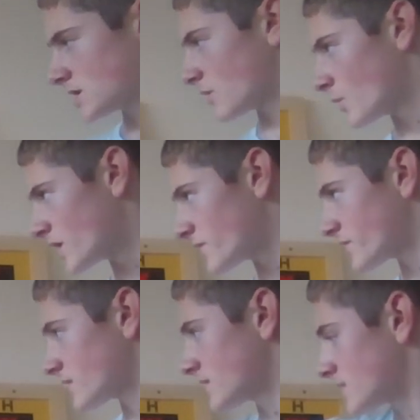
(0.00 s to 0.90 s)
with
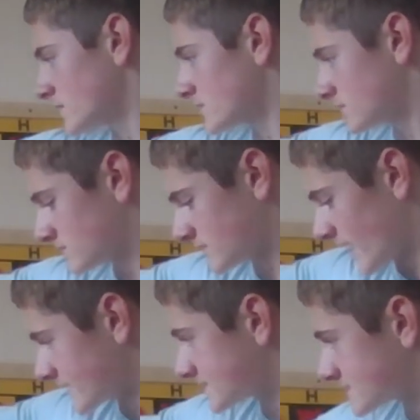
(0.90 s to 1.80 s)

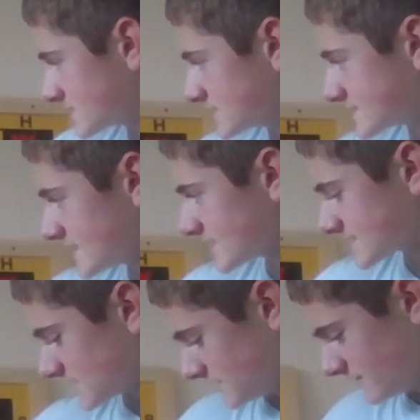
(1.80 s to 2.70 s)
knight c6,
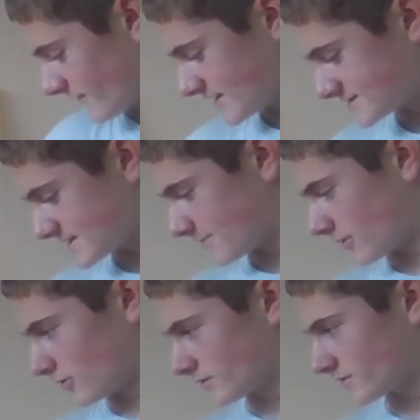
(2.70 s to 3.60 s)
and he defends their
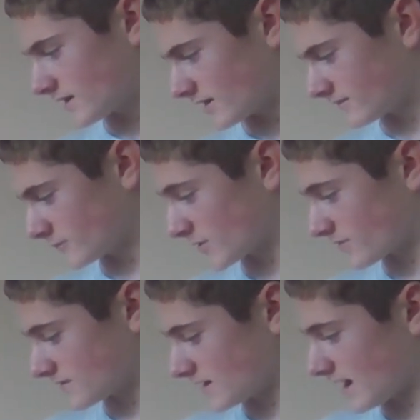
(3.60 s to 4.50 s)
pawn with
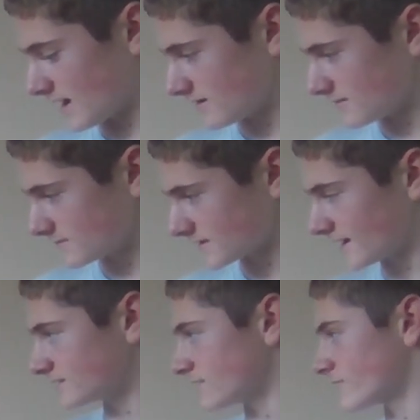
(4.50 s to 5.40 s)

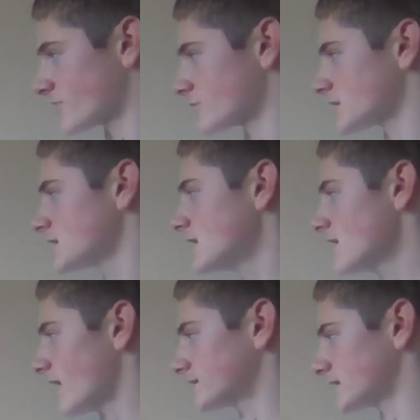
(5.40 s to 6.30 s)
knight f3,
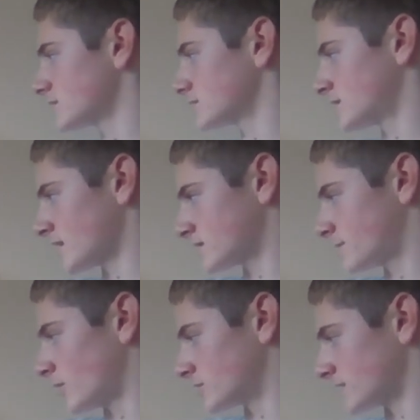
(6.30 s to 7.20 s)
and then you attack the
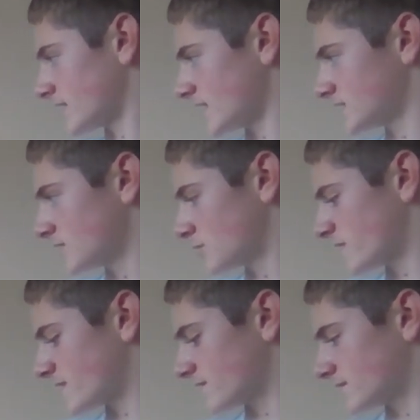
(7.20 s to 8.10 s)
pawn again
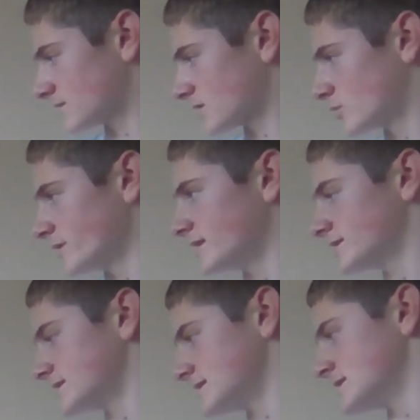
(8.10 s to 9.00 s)
with queen
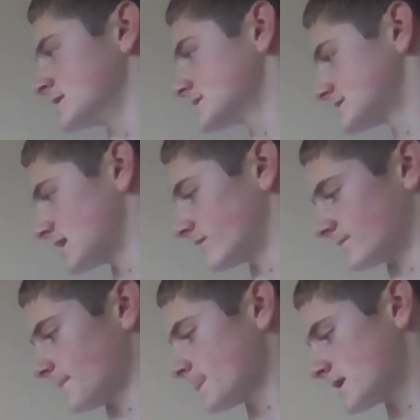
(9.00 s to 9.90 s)

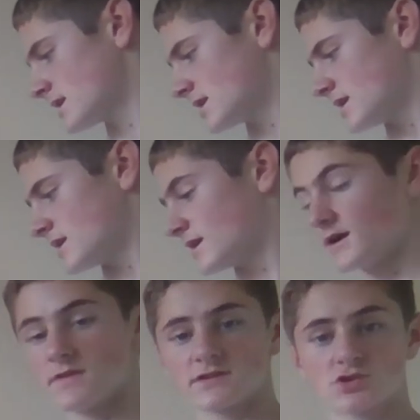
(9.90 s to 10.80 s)
e7.
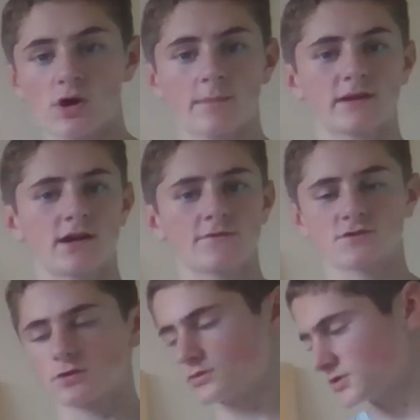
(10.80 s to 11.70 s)
In the trap that I've
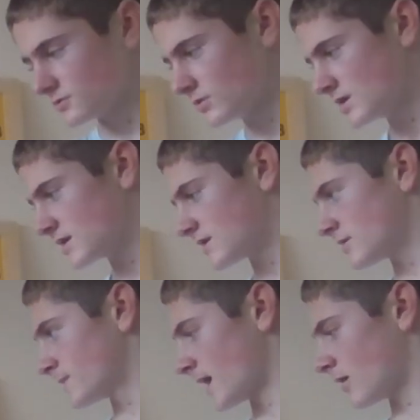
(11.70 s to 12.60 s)
shown you,
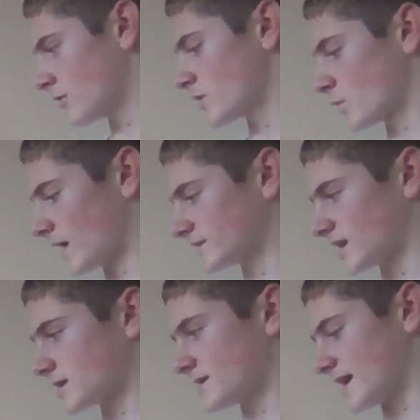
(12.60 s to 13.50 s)
now the white
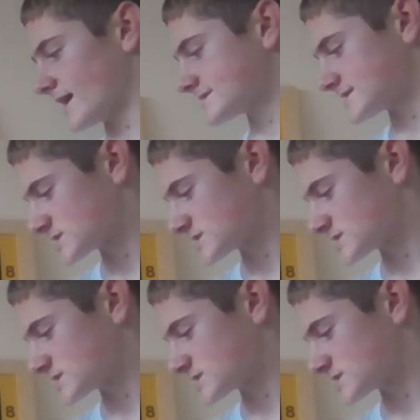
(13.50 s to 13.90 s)
army answers